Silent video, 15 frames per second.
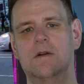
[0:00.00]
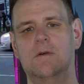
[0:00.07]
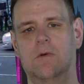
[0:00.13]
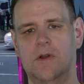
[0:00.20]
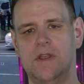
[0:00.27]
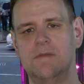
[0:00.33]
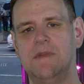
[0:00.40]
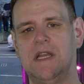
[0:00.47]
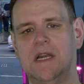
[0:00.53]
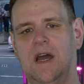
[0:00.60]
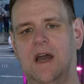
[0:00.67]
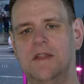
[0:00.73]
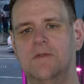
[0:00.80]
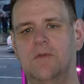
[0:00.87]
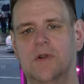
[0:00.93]
What, you mean
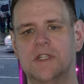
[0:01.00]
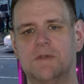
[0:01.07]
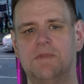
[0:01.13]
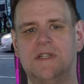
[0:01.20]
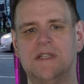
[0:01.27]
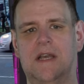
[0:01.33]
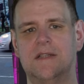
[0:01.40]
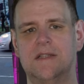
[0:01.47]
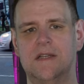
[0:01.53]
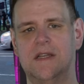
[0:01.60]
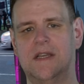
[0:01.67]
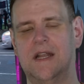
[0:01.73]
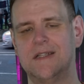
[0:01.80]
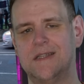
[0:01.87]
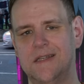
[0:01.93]
like the ones protesting
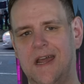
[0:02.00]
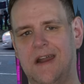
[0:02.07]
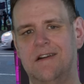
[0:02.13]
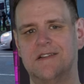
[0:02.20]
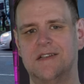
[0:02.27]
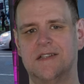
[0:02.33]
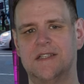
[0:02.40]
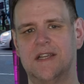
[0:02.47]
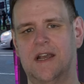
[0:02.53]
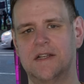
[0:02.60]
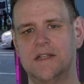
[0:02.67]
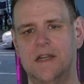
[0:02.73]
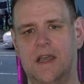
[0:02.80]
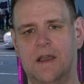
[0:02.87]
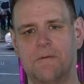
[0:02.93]
against inheritance
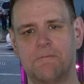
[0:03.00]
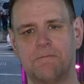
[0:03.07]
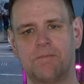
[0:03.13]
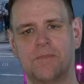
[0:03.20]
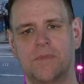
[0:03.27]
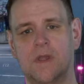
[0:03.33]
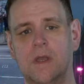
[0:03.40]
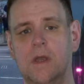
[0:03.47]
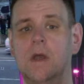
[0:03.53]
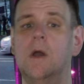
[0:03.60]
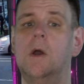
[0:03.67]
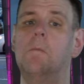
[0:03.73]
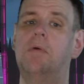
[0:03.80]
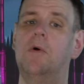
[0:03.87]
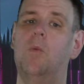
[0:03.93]
tax now?
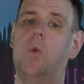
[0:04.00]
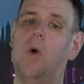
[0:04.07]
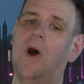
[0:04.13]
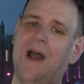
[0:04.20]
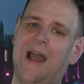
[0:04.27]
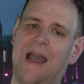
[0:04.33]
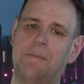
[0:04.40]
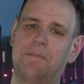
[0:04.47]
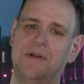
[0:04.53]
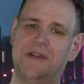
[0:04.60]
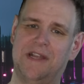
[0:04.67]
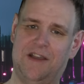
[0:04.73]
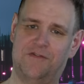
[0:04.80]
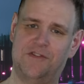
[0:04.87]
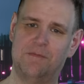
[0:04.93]
But what
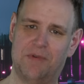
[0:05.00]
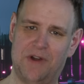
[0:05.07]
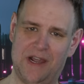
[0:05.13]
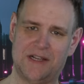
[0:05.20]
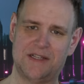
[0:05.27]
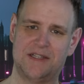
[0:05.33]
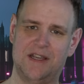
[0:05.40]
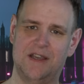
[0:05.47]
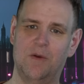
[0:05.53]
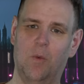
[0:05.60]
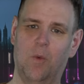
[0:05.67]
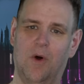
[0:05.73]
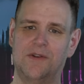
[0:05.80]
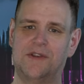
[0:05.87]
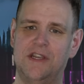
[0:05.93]
happened after Brexit?
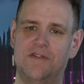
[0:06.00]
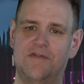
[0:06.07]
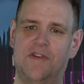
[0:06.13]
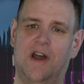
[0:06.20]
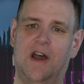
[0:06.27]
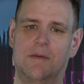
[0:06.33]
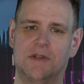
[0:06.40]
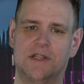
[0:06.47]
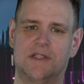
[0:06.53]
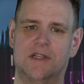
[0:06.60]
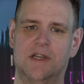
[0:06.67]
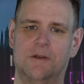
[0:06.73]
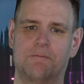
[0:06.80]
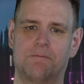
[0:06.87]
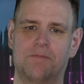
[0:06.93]
What did farmers
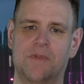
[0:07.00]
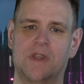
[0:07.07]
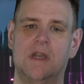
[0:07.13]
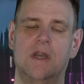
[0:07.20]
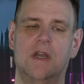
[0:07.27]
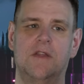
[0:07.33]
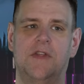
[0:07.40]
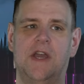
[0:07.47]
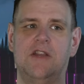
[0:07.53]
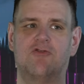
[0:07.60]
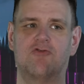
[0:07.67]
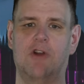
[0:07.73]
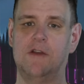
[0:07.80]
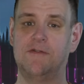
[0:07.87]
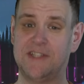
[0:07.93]
do? They
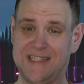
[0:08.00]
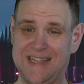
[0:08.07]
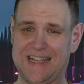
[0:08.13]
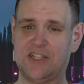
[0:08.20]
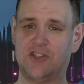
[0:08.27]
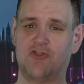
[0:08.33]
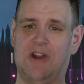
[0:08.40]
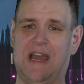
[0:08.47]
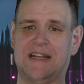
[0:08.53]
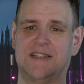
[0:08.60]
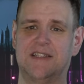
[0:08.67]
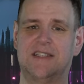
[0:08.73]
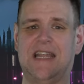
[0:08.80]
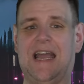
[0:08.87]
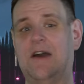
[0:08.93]
drove six
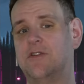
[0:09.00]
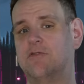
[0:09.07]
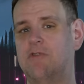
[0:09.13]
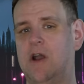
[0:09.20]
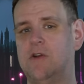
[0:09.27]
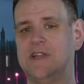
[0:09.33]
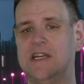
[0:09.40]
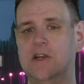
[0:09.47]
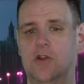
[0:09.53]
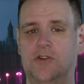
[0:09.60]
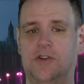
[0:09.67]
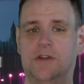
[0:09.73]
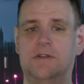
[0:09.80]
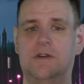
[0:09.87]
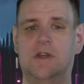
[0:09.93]
tractors down a road in
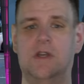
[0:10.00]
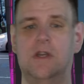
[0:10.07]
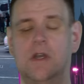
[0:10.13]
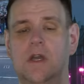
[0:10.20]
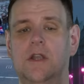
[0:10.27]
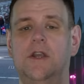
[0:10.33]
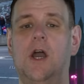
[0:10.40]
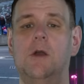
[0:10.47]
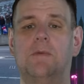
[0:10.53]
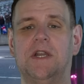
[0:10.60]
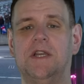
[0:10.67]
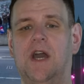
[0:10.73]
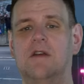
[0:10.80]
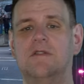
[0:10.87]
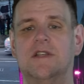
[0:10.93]
London.
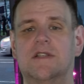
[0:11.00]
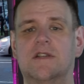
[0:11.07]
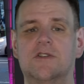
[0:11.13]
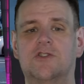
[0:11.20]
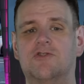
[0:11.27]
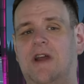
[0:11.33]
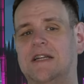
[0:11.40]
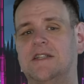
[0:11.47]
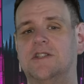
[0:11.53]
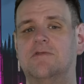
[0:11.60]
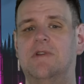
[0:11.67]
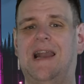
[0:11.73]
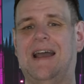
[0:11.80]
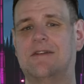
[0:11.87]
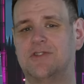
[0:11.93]
Nobody noticed because tractors
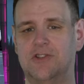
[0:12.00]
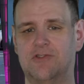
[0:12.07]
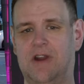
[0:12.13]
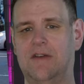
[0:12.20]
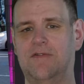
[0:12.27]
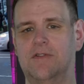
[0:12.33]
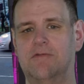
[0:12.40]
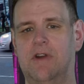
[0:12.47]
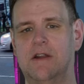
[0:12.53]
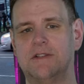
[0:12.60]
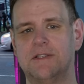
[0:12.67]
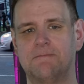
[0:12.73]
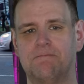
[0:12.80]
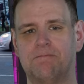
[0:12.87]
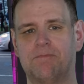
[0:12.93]
are allowed to drive on
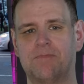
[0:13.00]
roads.